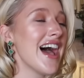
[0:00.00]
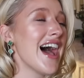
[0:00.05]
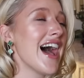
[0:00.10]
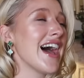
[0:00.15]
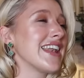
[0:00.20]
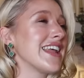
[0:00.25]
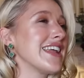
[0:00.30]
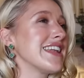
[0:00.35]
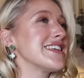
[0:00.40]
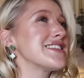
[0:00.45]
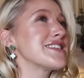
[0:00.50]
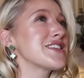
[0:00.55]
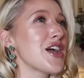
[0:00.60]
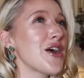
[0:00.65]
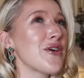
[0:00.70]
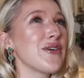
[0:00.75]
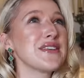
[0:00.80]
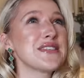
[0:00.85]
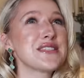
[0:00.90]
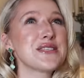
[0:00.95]
and it is
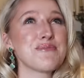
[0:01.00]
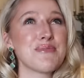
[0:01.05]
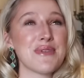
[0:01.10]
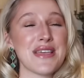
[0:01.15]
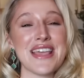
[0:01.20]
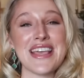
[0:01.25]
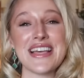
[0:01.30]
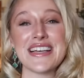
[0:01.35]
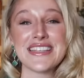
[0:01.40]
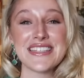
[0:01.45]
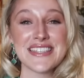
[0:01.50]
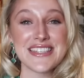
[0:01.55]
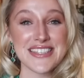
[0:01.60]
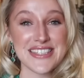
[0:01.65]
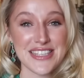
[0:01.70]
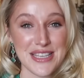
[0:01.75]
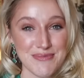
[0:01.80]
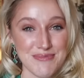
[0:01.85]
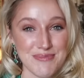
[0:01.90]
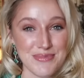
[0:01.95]
going to be
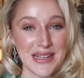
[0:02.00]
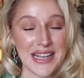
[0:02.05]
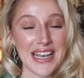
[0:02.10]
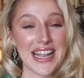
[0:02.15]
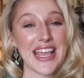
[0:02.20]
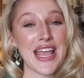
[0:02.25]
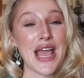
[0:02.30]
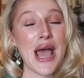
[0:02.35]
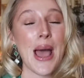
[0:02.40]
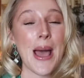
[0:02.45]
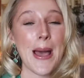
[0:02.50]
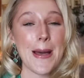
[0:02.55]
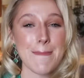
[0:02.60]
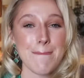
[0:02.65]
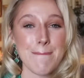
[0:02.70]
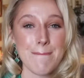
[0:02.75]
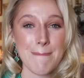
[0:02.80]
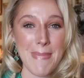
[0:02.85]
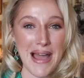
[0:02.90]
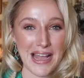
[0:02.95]
simply
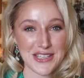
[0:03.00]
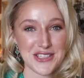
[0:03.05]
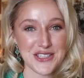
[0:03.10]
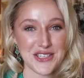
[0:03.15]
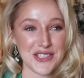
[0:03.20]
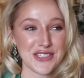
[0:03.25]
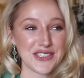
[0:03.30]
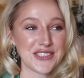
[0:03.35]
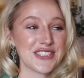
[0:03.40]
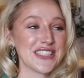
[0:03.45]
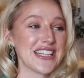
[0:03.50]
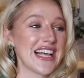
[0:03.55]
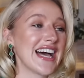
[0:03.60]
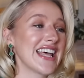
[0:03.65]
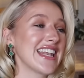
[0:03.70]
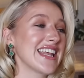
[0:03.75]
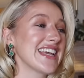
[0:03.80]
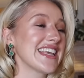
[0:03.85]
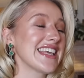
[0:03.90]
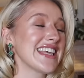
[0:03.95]
magical.
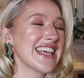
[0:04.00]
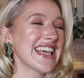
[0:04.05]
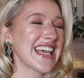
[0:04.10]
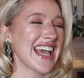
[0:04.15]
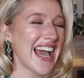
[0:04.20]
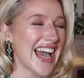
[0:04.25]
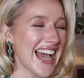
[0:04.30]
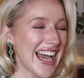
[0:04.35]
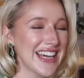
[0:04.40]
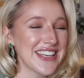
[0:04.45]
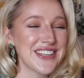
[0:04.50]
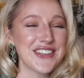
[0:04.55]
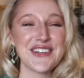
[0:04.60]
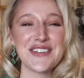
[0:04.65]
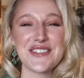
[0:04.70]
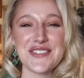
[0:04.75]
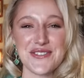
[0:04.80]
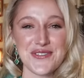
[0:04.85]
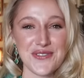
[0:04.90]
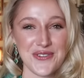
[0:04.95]
And I
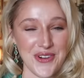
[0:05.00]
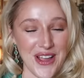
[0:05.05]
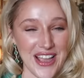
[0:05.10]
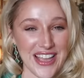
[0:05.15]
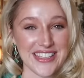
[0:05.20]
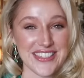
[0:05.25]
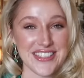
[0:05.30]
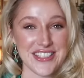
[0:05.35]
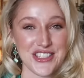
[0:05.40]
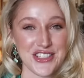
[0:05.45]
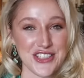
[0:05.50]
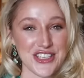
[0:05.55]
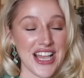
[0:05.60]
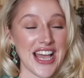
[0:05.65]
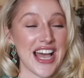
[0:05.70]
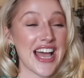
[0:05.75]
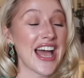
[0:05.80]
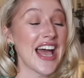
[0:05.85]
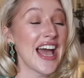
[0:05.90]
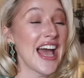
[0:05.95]
cannot wait to
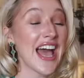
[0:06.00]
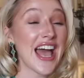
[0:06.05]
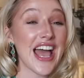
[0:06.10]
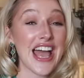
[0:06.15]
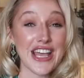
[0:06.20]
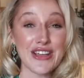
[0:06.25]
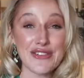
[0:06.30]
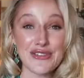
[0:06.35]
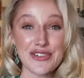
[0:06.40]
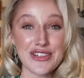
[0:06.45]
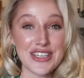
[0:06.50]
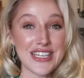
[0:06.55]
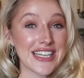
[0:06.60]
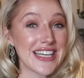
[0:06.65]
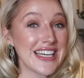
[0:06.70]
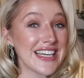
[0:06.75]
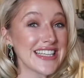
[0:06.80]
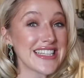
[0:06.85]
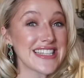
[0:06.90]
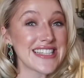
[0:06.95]
share every
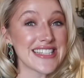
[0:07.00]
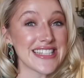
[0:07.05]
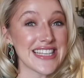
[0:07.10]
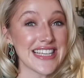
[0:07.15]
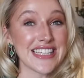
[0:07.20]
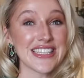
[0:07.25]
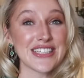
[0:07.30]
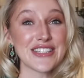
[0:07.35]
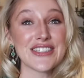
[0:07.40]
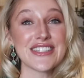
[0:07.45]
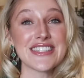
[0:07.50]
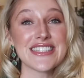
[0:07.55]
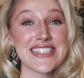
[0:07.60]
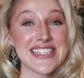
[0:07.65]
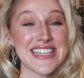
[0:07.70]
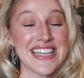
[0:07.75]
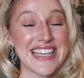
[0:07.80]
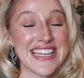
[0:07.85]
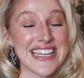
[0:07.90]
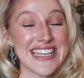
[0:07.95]
single
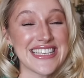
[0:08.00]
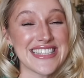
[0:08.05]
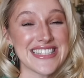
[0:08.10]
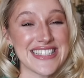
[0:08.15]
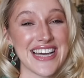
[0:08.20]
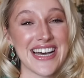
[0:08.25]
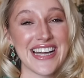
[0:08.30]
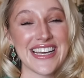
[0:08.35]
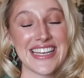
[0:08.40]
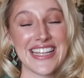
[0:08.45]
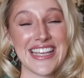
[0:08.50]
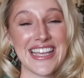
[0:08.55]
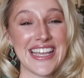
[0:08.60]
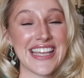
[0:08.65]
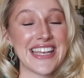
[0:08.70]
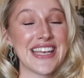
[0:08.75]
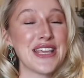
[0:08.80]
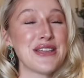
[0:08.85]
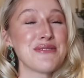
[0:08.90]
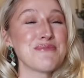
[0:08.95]
teeny tiny
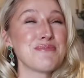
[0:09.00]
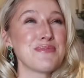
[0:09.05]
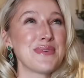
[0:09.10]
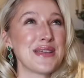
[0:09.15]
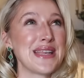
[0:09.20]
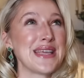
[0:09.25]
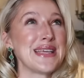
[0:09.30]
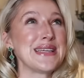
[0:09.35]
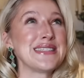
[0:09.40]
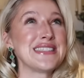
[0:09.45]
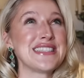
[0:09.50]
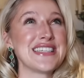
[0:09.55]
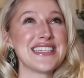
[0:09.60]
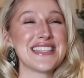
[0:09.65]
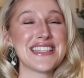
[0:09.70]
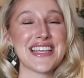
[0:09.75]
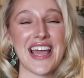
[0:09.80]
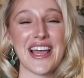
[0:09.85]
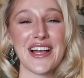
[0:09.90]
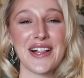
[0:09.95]
itty bitty
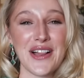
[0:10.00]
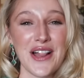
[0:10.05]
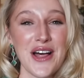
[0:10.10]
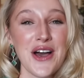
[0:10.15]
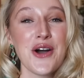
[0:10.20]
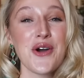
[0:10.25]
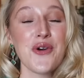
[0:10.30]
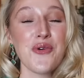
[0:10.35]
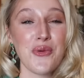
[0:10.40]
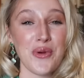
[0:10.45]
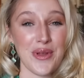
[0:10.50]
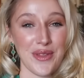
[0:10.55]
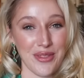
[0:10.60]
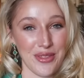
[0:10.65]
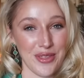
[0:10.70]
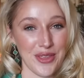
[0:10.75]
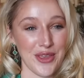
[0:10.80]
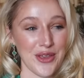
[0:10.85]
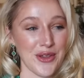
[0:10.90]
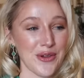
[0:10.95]
detail with
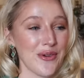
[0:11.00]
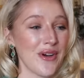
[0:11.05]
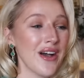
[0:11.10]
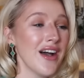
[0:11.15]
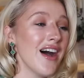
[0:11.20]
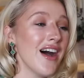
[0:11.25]
you.